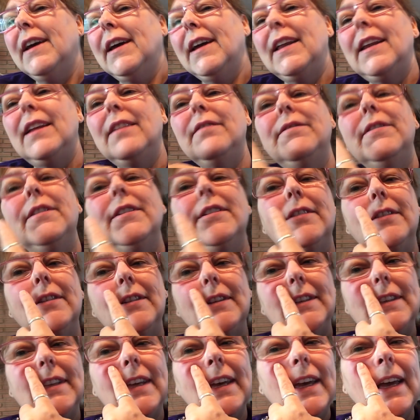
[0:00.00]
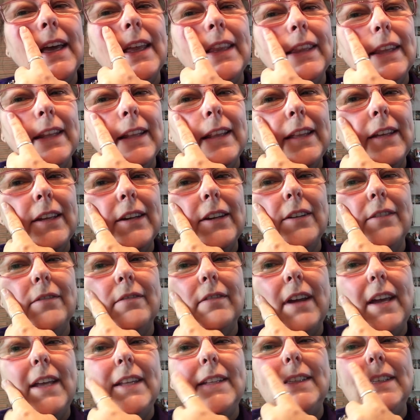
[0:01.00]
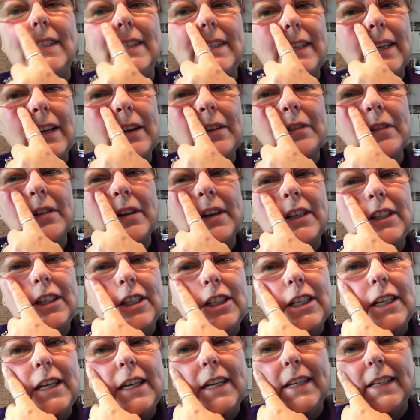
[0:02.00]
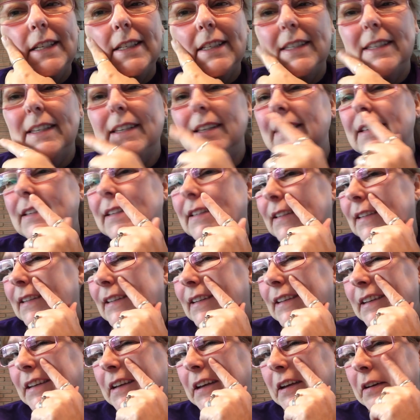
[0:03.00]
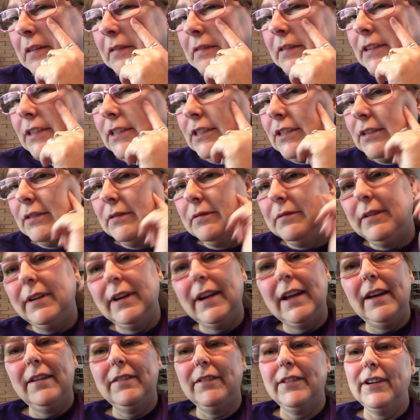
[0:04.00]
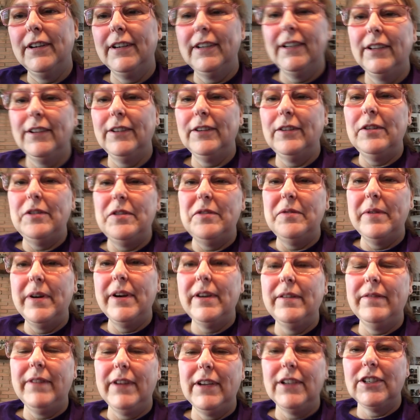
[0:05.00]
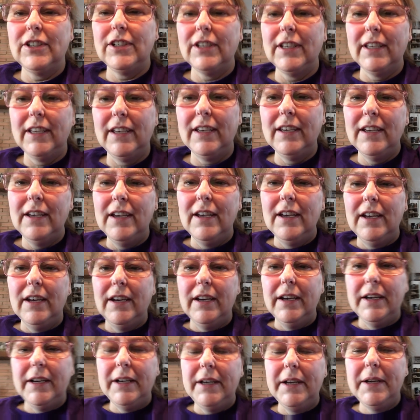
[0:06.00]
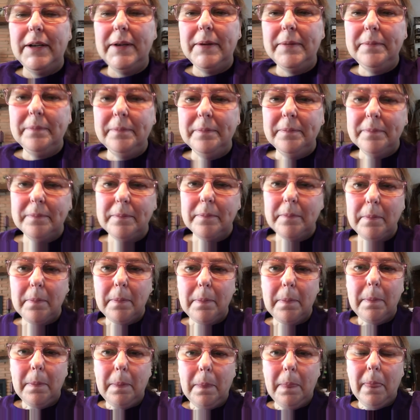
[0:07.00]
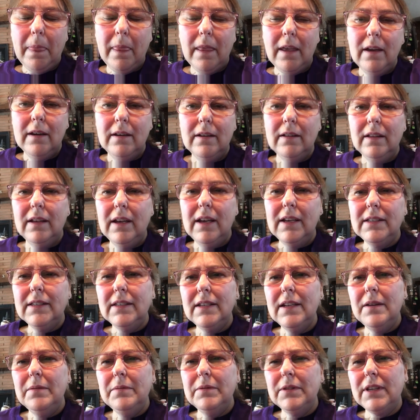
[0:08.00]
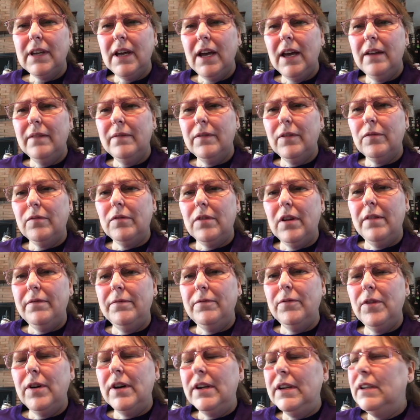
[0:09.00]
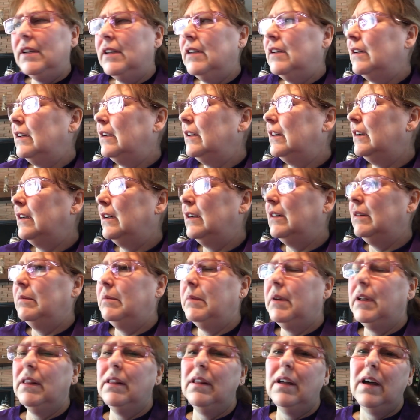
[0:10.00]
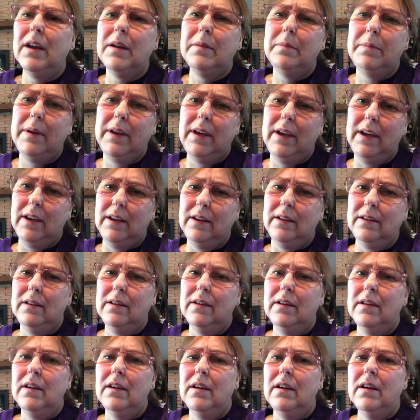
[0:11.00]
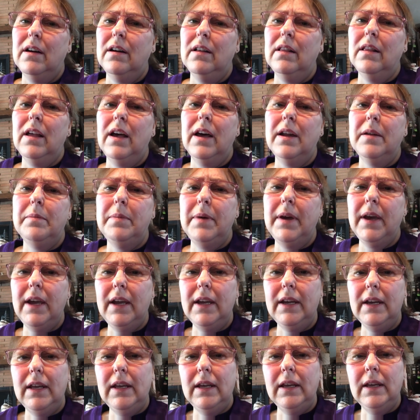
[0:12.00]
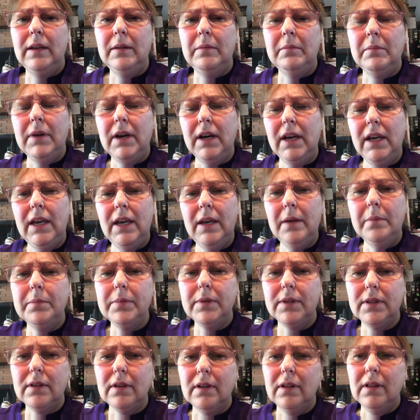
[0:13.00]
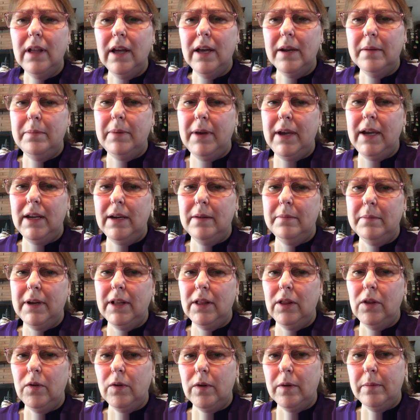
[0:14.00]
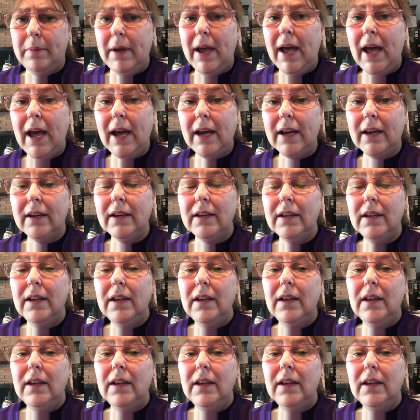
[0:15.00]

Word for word: And if you notice, I got the little red steroid cheeks, which whatever, it'll go away eventually. Um, last night was kind of a rough one. Um, a lot of pain. A lot of pain in my hips, a lot of pain in my lower back.